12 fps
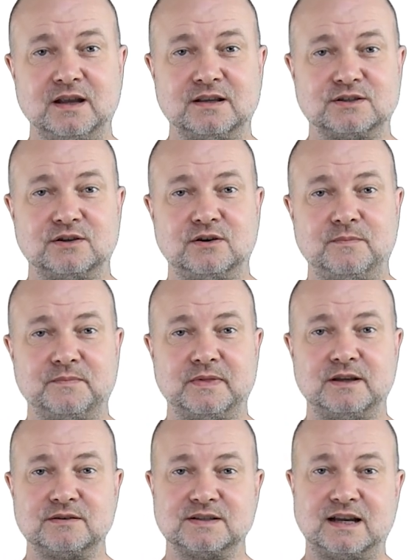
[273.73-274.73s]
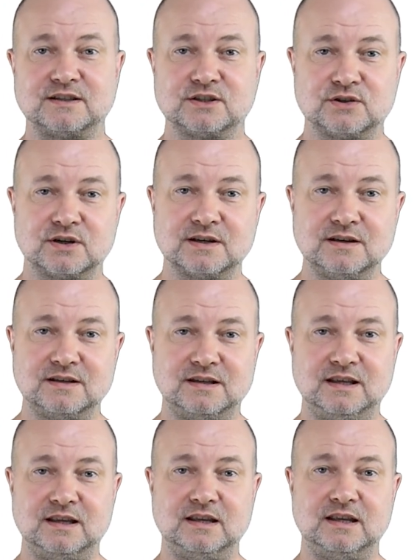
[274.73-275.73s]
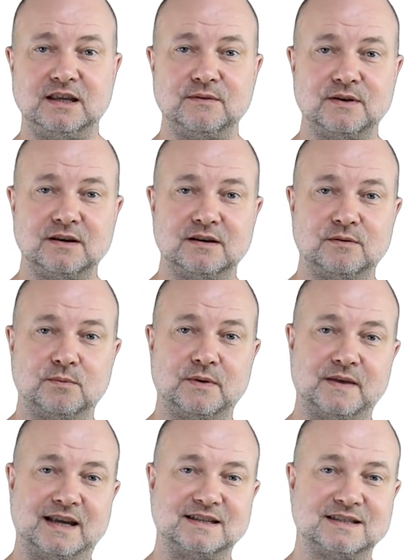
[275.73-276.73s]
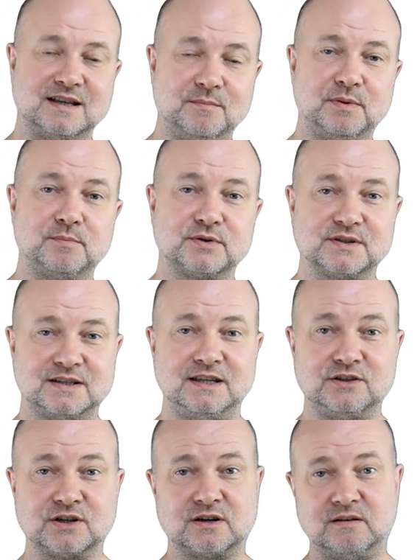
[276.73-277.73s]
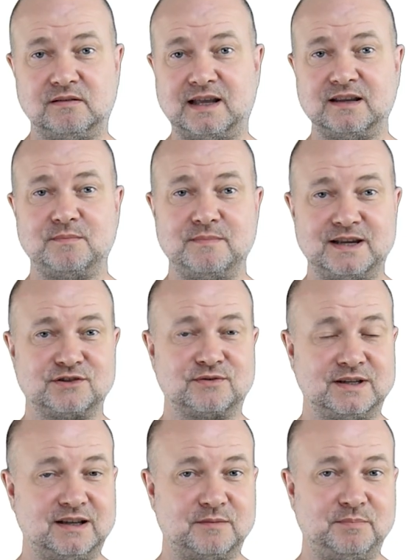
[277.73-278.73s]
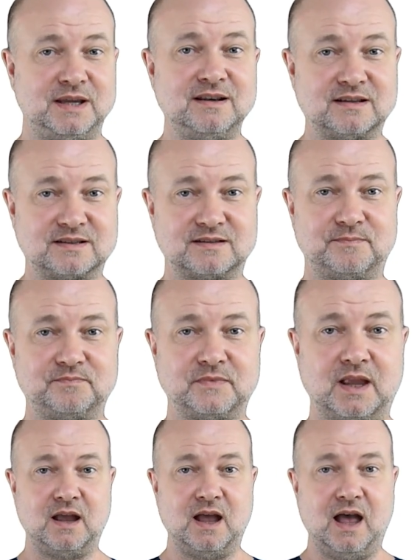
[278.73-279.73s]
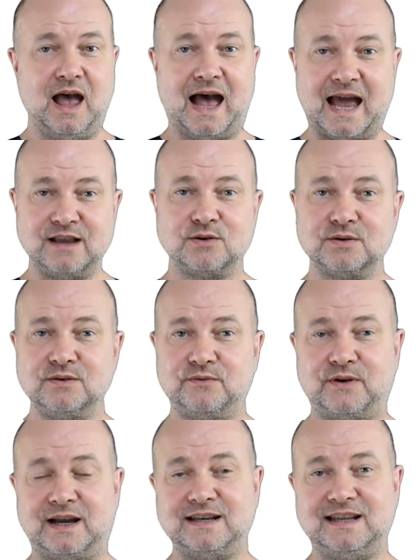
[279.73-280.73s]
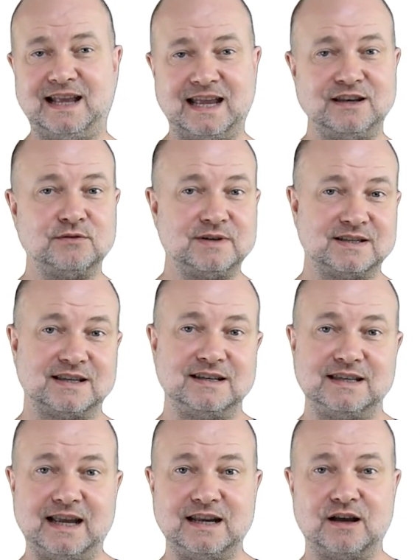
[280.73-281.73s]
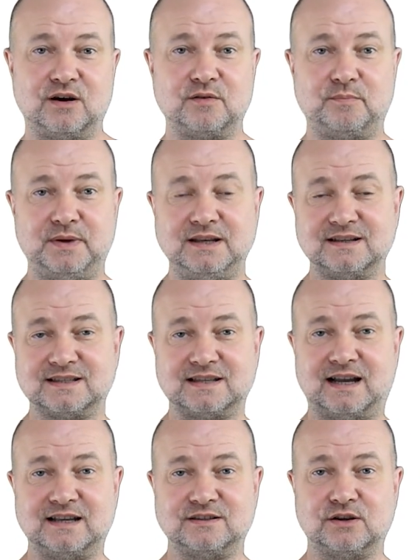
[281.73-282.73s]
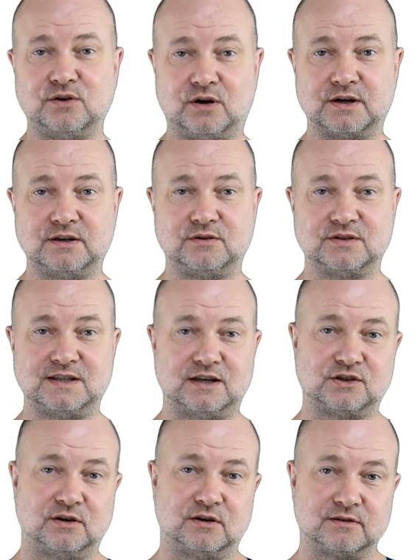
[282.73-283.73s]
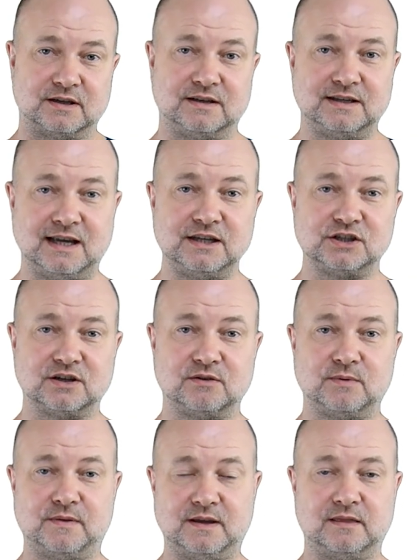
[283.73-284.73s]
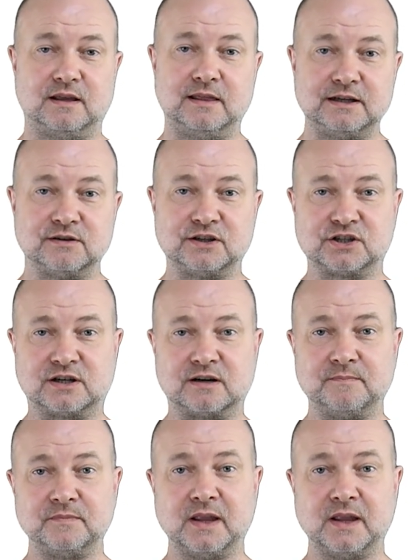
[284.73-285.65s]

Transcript: So there is uncertainty even with a simple procedure like measuring a penis. I couldn't find any recent data on penis size according to sexual orientation within the literature.